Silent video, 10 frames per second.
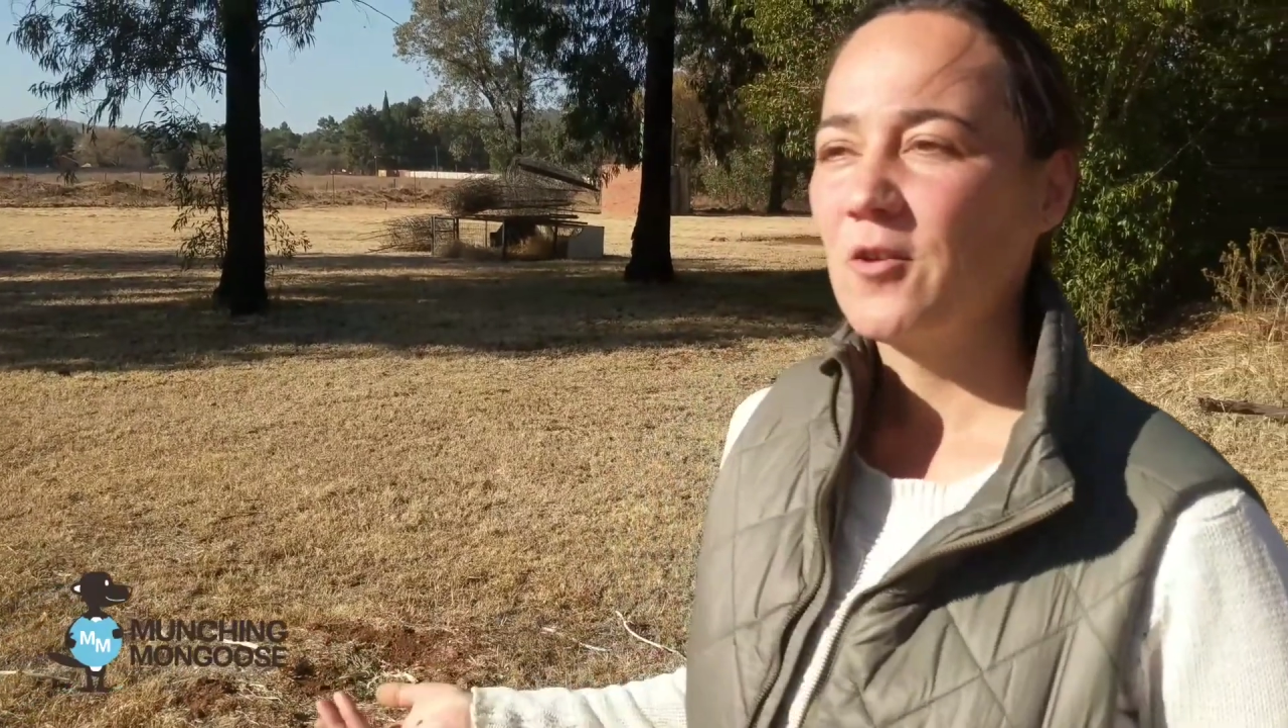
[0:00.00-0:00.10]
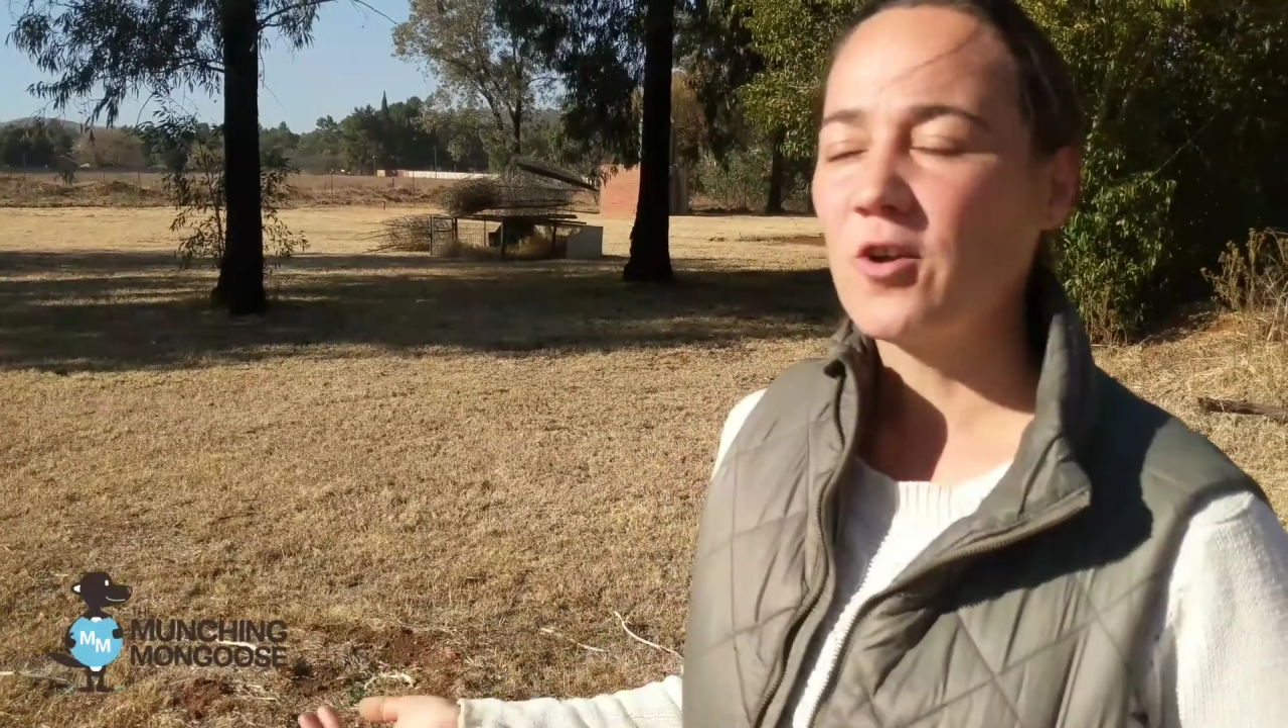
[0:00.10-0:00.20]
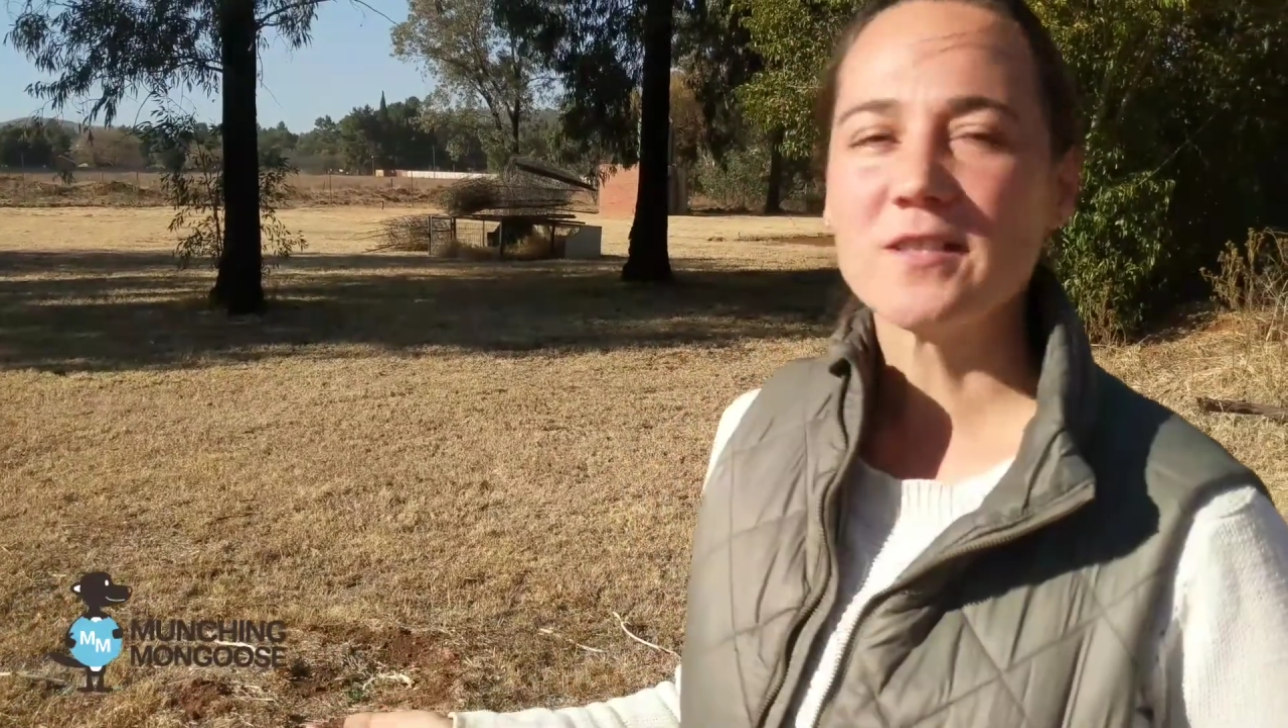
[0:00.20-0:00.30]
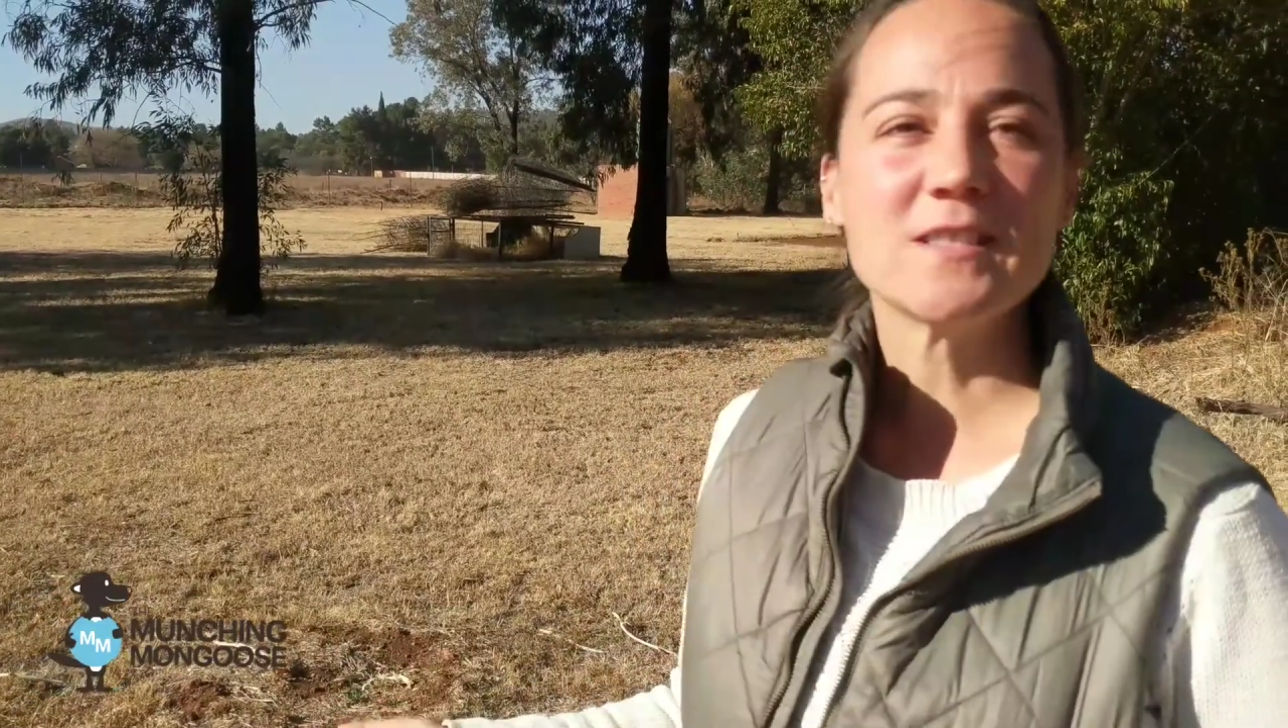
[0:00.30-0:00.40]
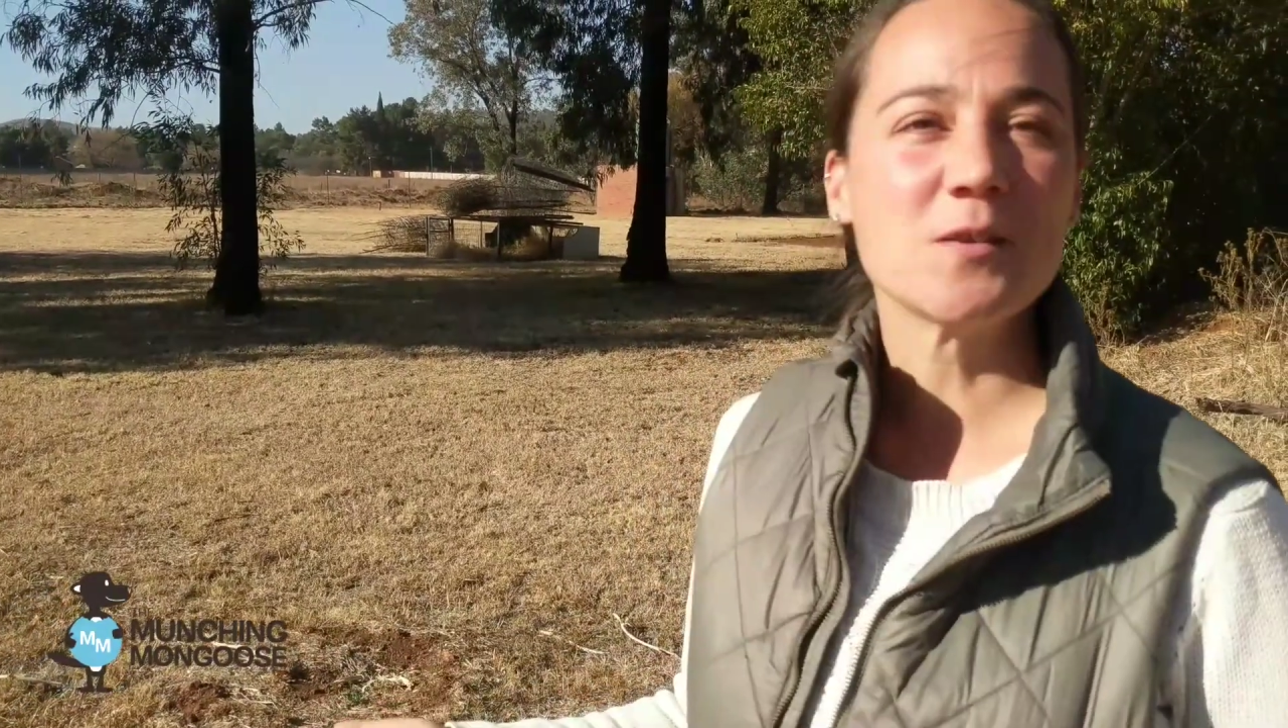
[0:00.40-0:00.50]

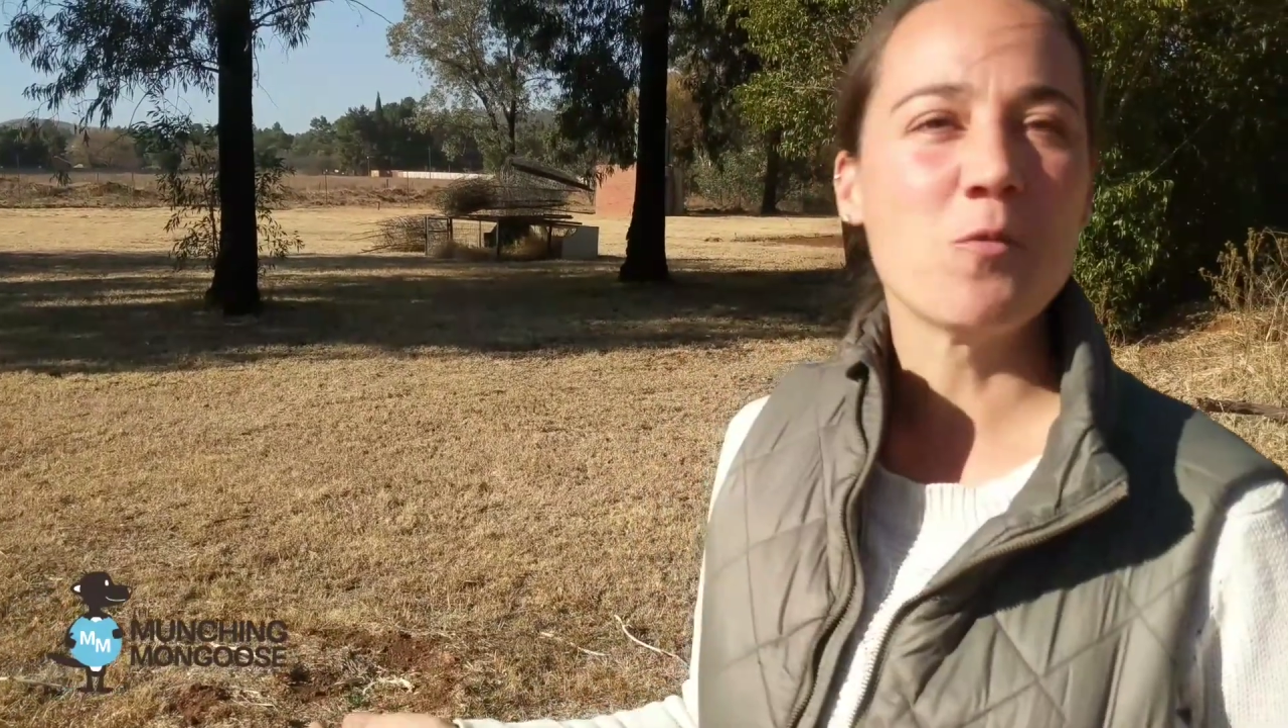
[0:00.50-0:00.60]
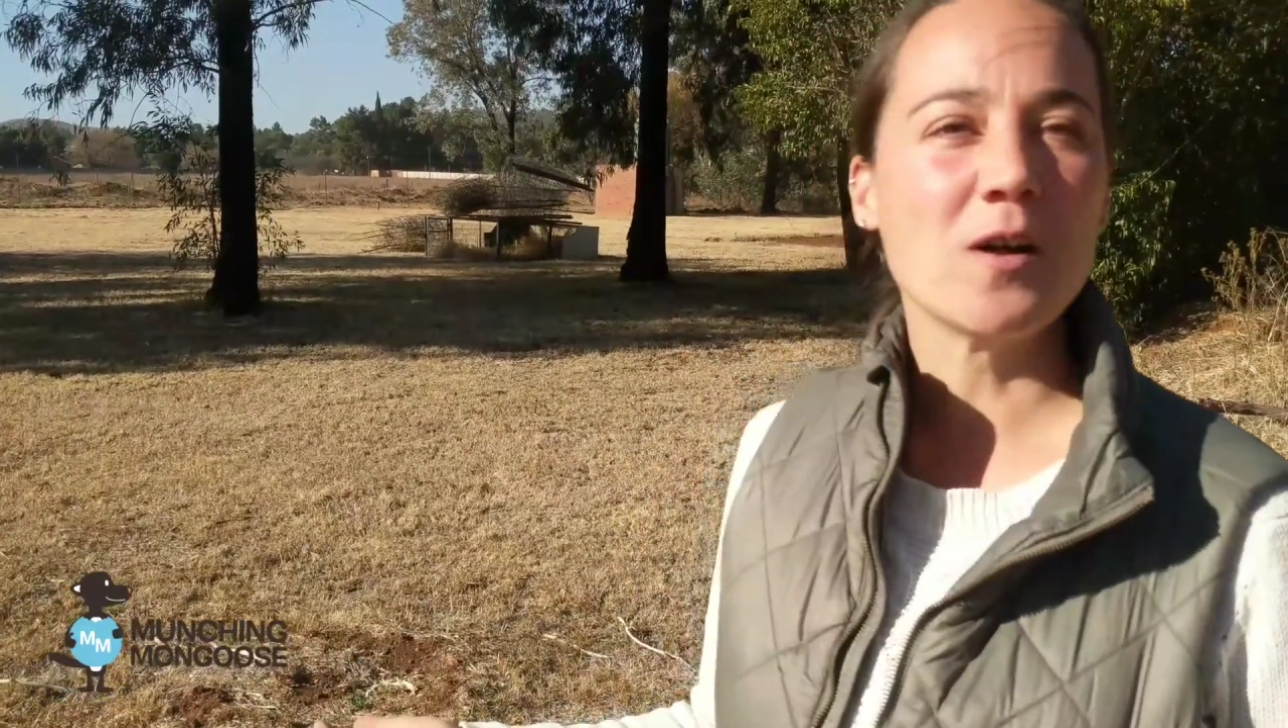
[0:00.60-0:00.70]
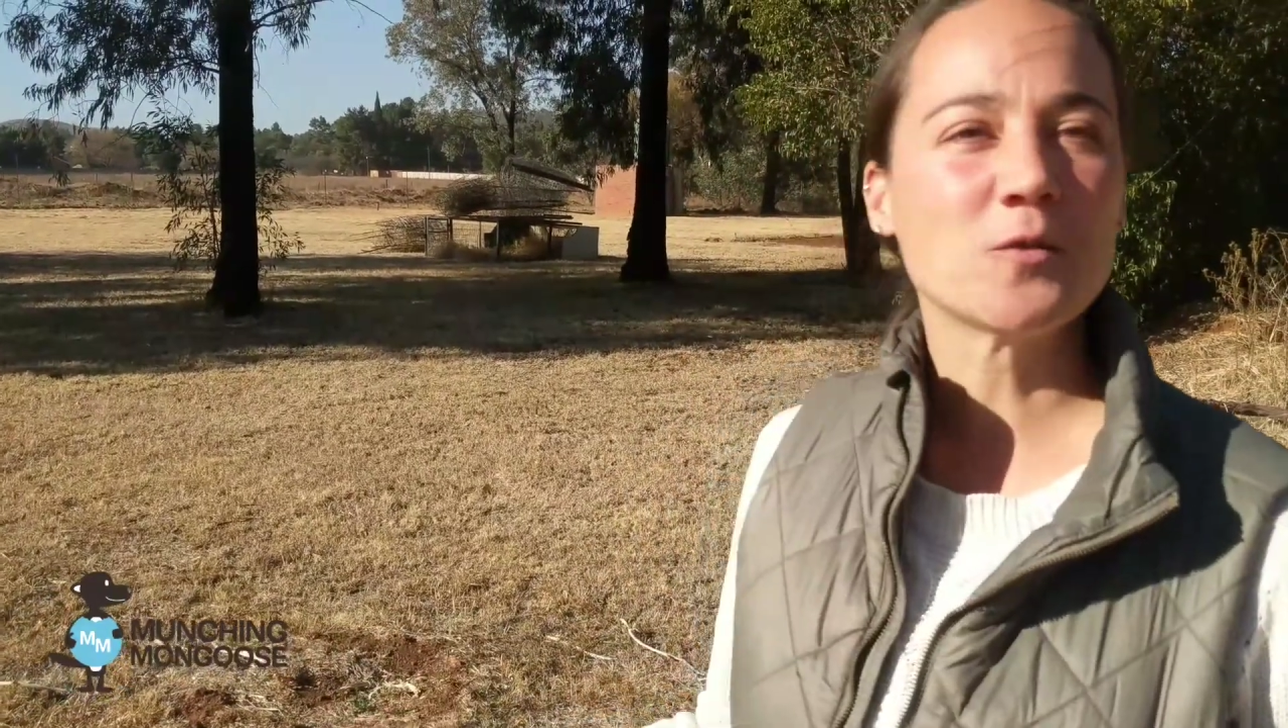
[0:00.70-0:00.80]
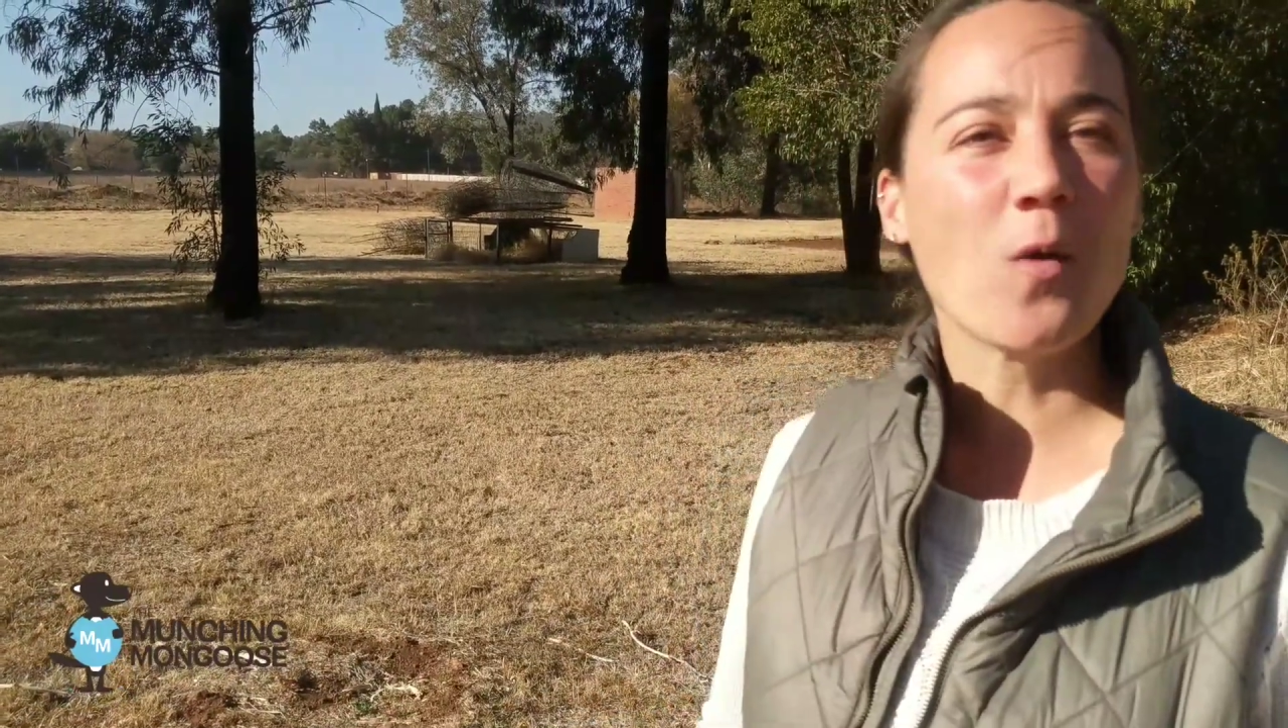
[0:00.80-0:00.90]
gotten some wild